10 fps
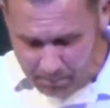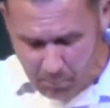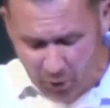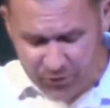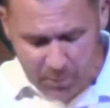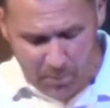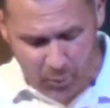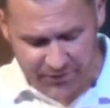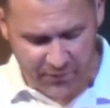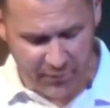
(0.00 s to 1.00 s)
multiple
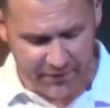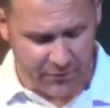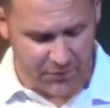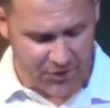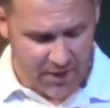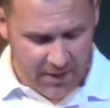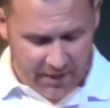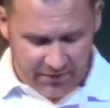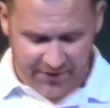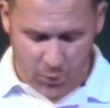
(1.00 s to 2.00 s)
points of research
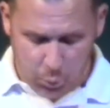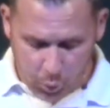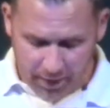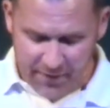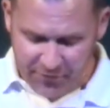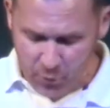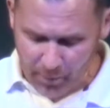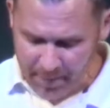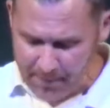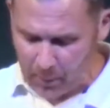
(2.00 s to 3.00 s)
said 1 in
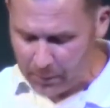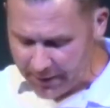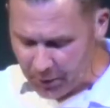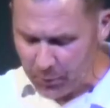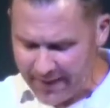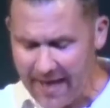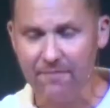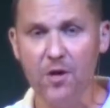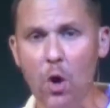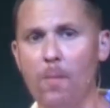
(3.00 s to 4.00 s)
4 people literally
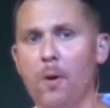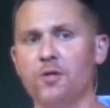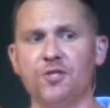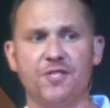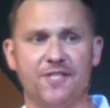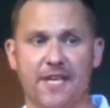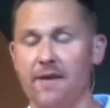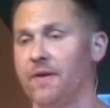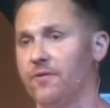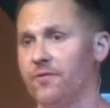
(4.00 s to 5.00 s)
have no emergency
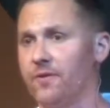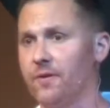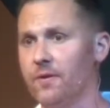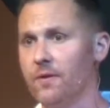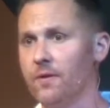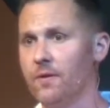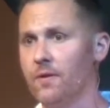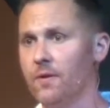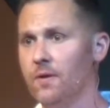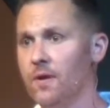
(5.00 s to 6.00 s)
savings.
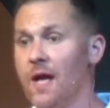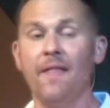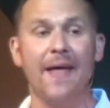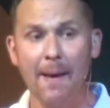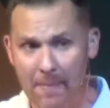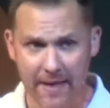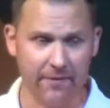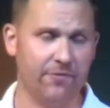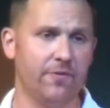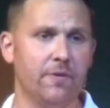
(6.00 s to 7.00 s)
That
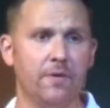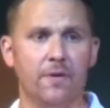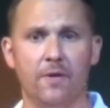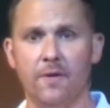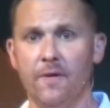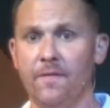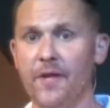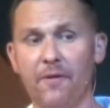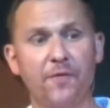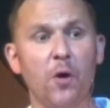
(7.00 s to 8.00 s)
means
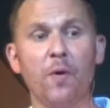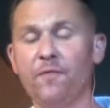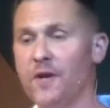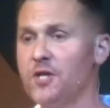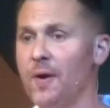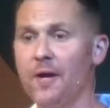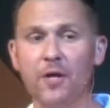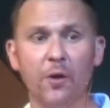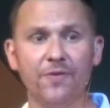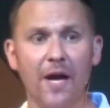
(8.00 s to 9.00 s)
that if your
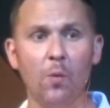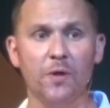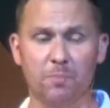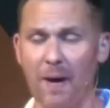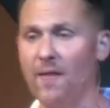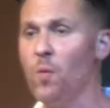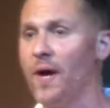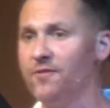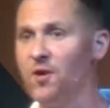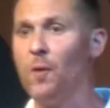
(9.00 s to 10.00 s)
refrigerator goes out, which by the
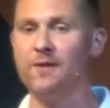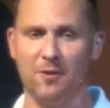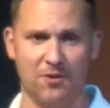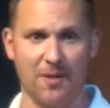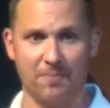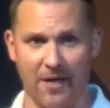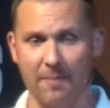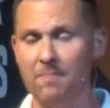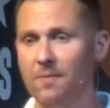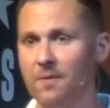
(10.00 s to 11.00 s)
way it's going to
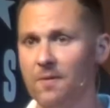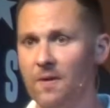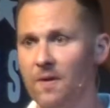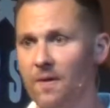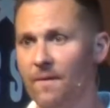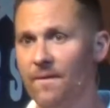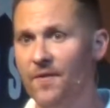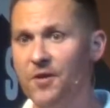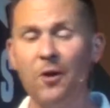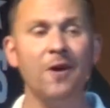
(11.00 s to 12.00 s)
sometime,
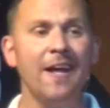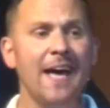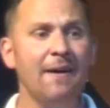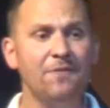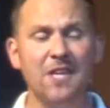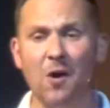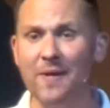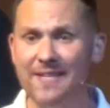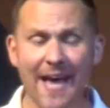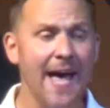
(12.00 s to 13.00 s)
you're going to have to
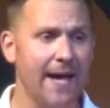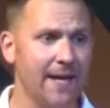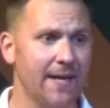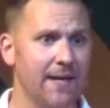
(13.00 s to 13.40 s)
go in debt.